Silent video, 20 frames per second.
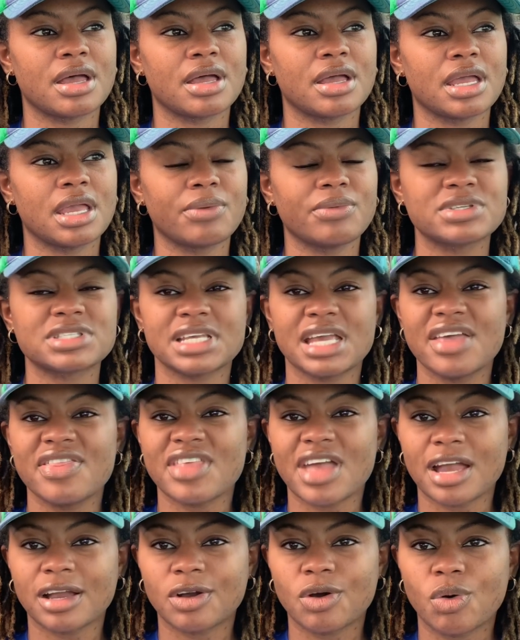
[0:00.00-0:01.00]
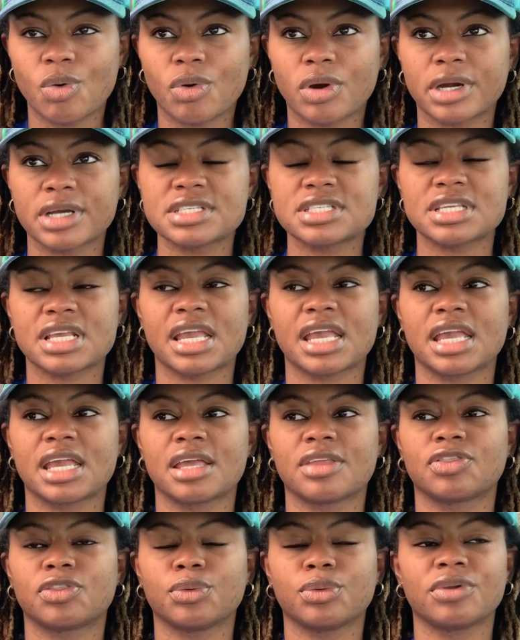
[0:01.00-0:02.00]
that course
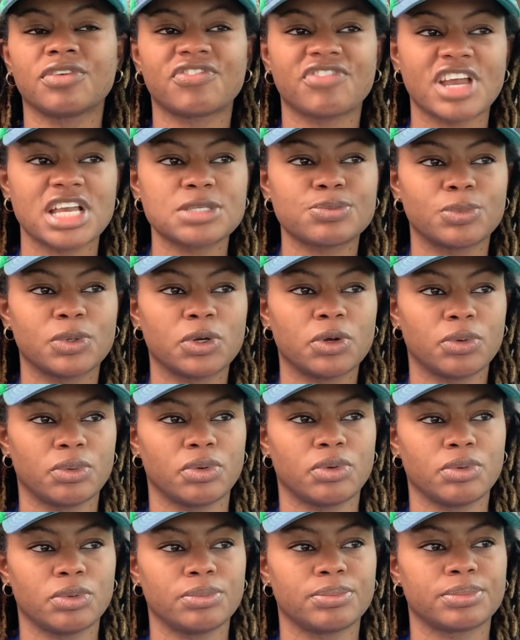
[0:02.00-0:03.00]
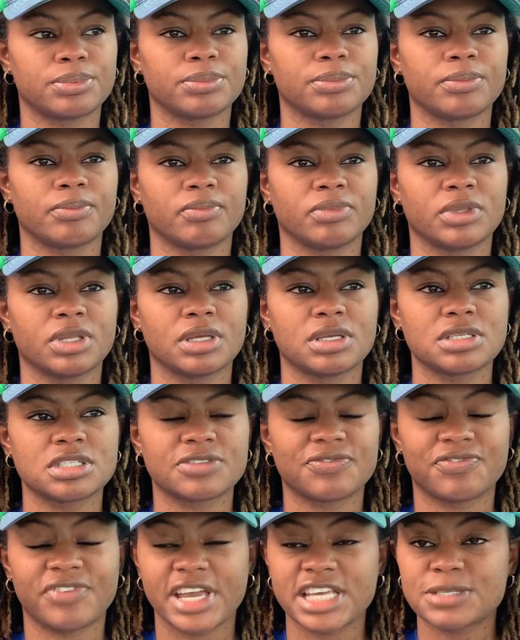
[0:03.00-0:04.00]
and through the Facebook
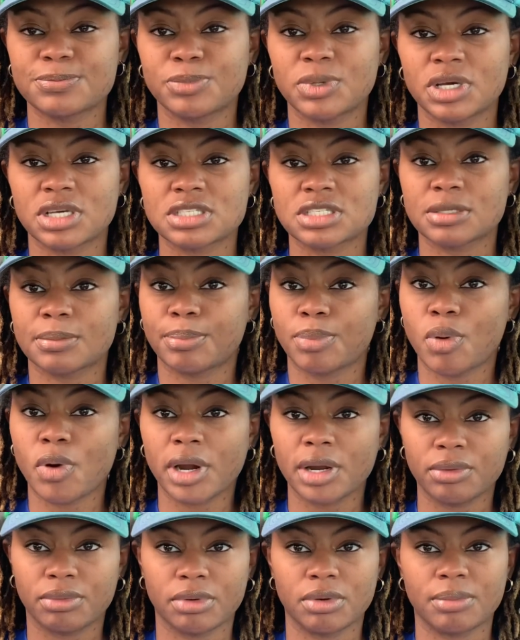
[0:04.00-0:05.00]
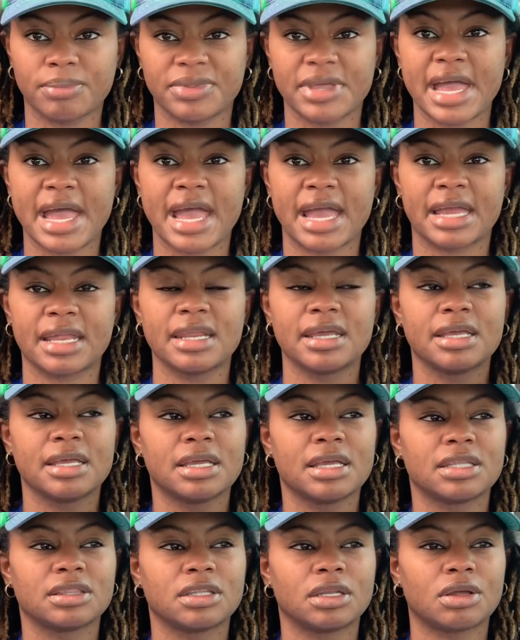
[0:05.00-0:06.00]
support group that
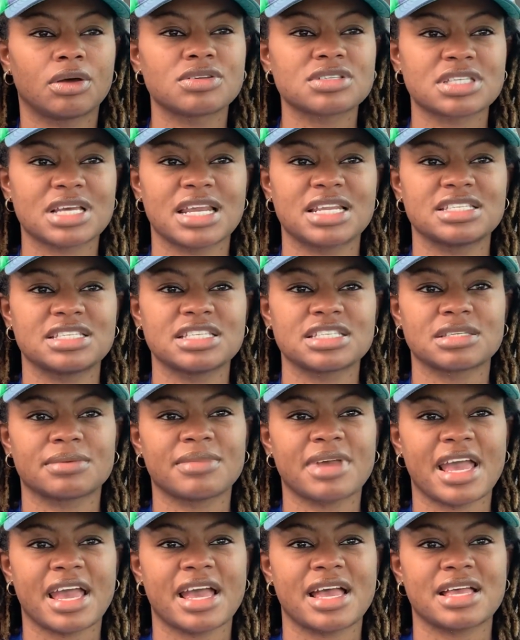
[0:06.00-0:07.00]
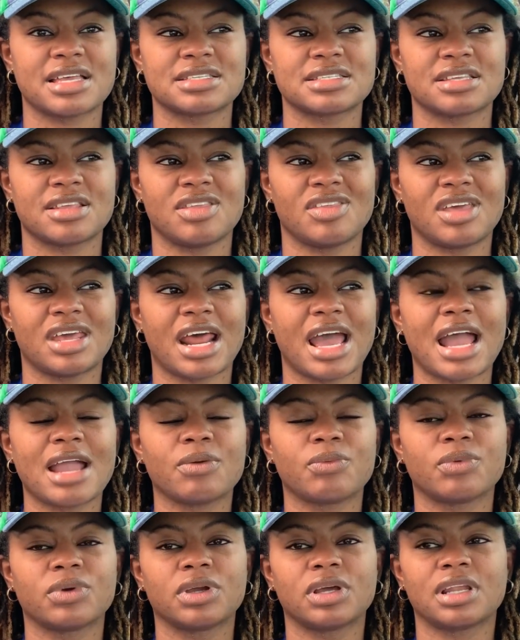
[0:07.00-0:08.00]
the loan signing system has, that I
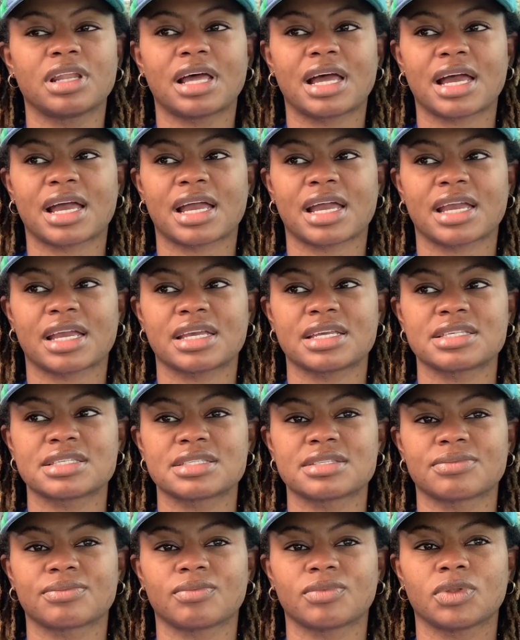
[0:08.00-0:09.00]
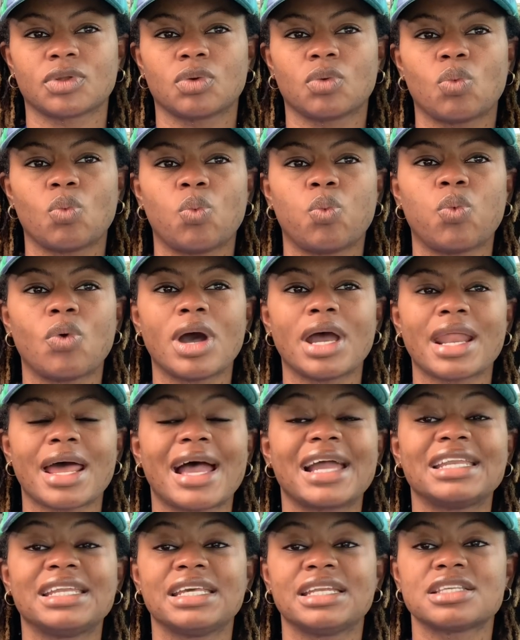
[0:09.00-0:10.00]
realized what
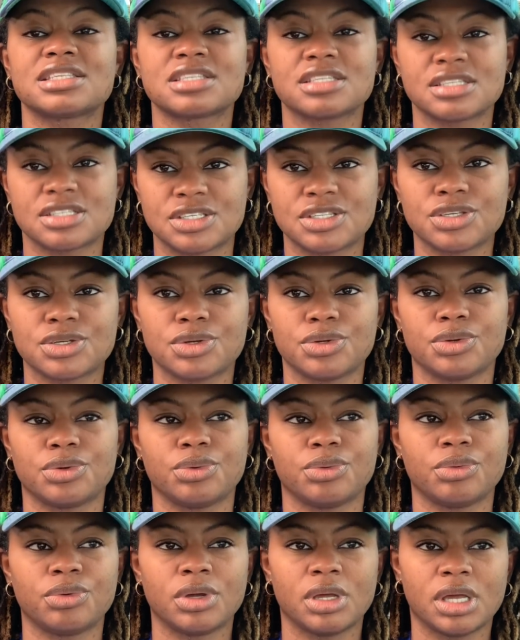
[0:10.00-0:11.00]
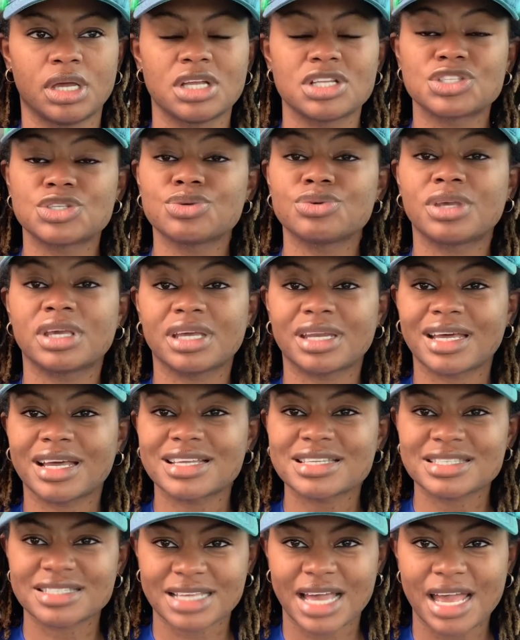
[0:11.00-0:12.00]
I needed to do to get
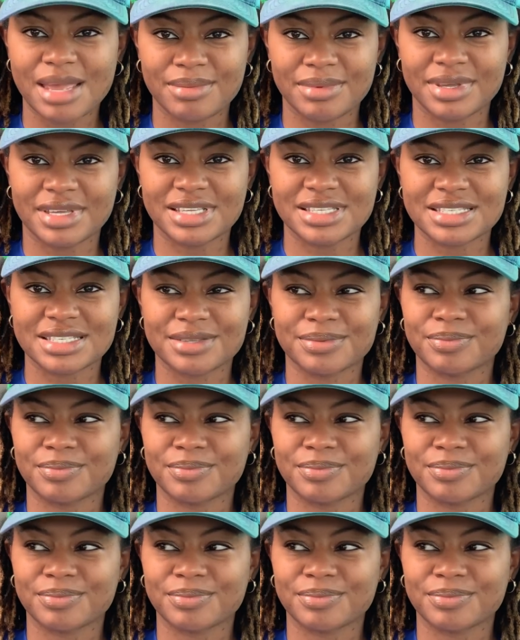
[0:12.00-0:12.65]
assignments.